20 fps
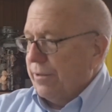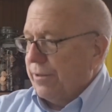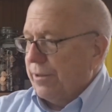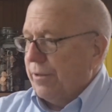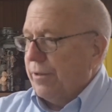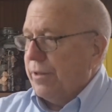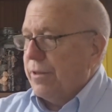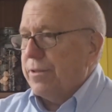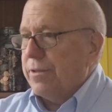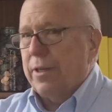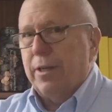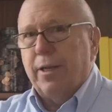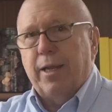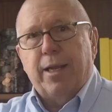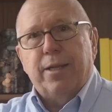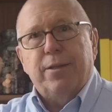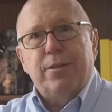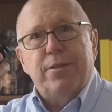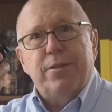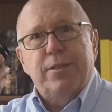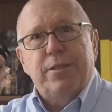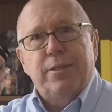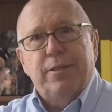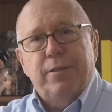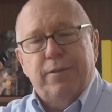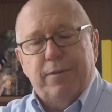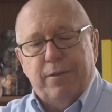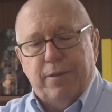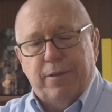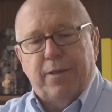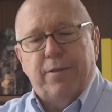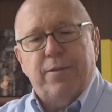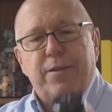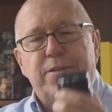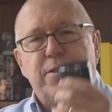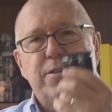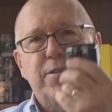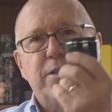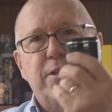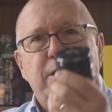So here's a lens, and
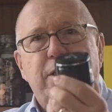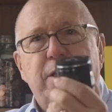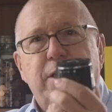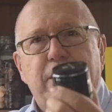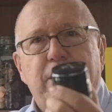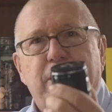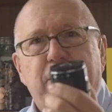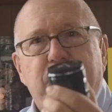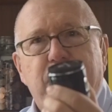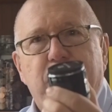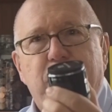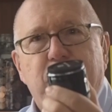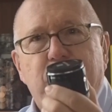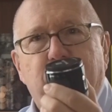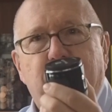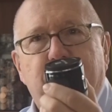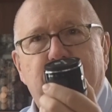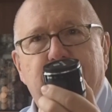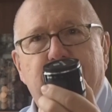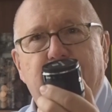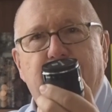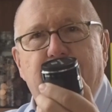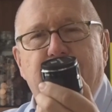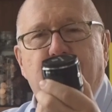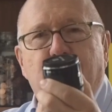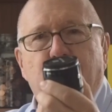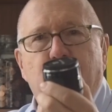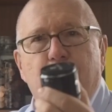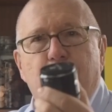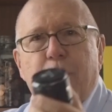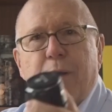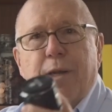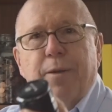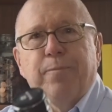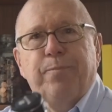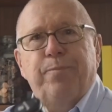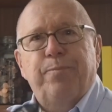this is the A01.